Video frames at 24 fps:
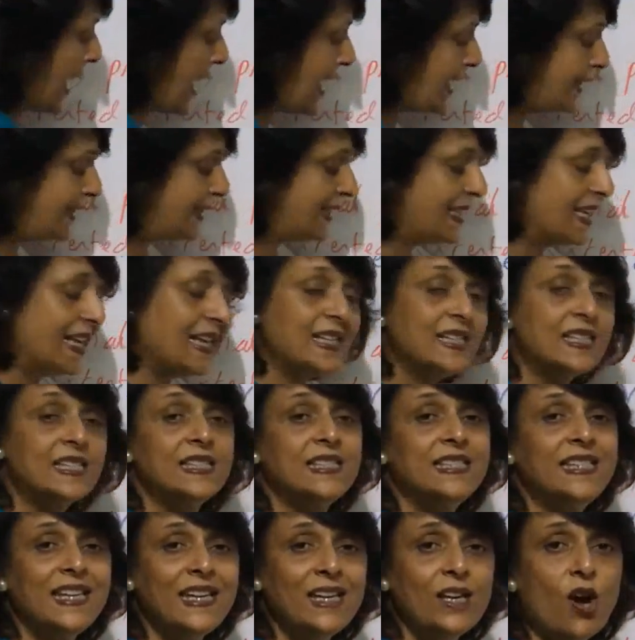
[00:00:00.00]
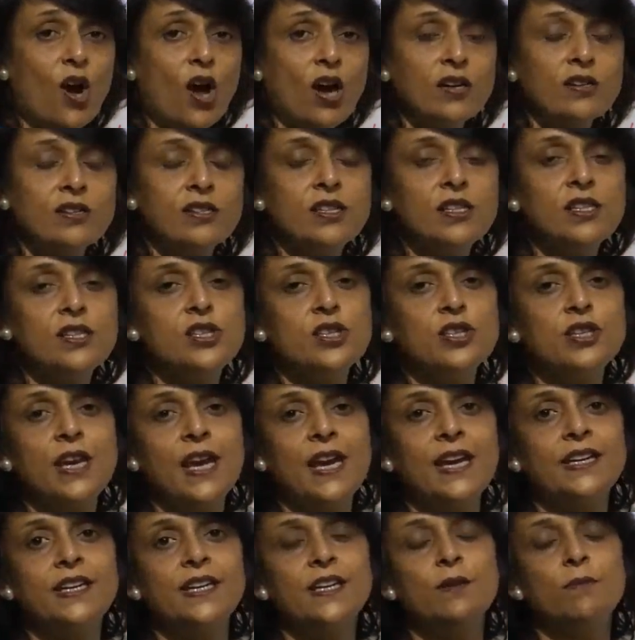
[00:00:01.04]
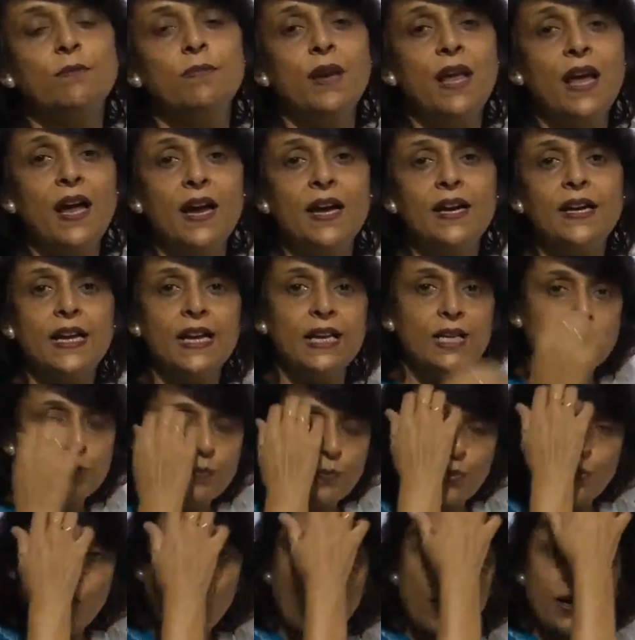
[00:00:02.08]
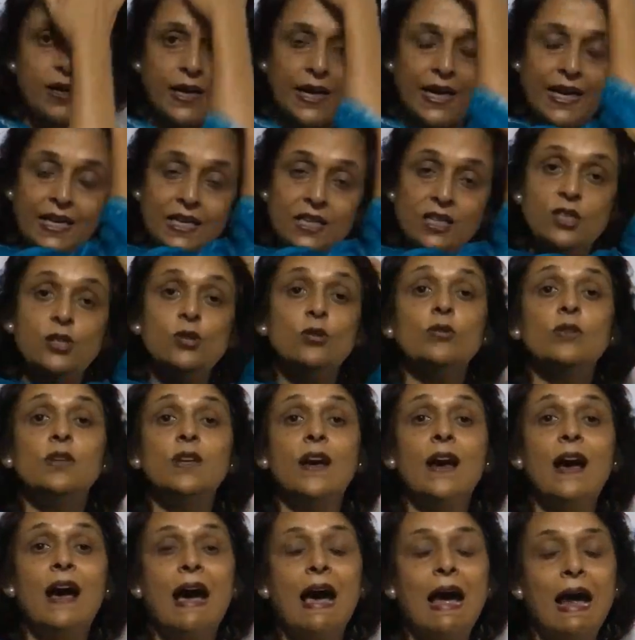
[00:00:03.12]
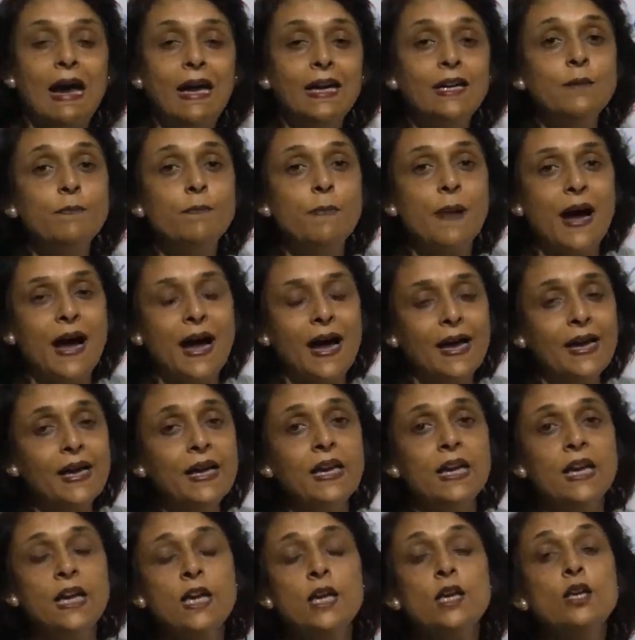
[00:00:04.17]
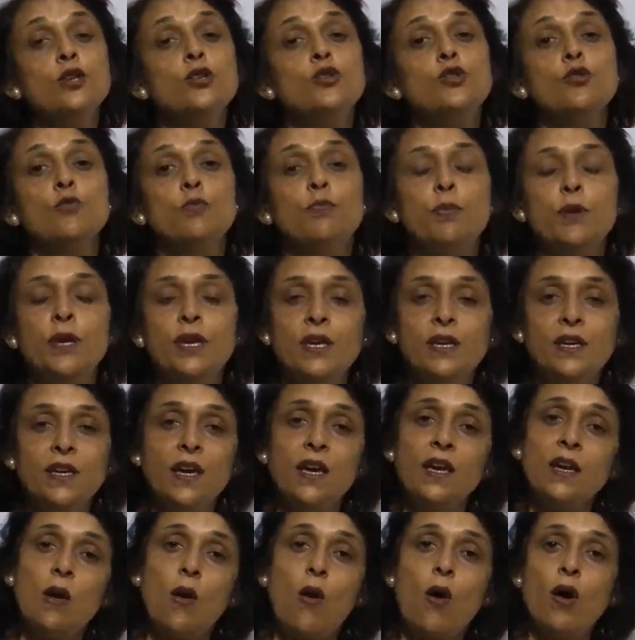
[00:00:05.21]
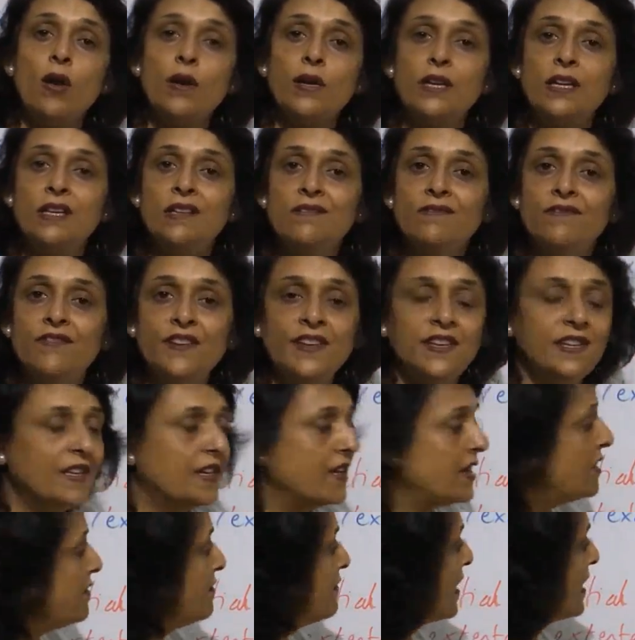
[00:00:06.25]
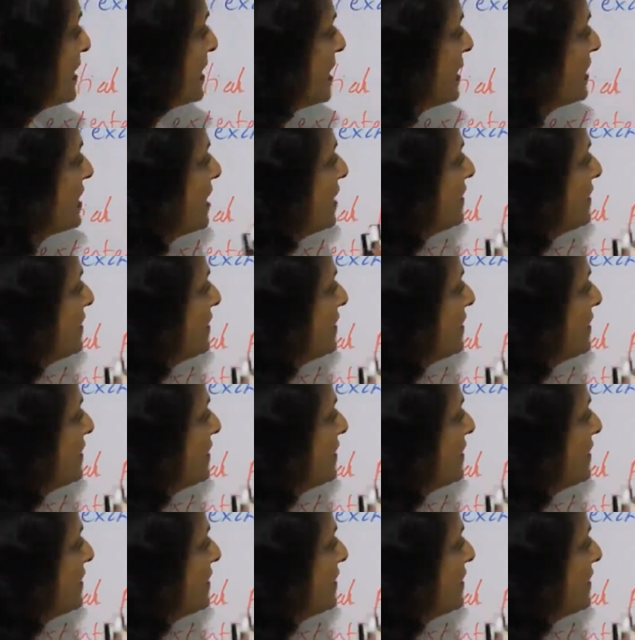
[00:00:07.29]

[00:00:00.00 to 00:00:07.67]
And this deoxygenated blood is brought into the heart by superior or inferior vena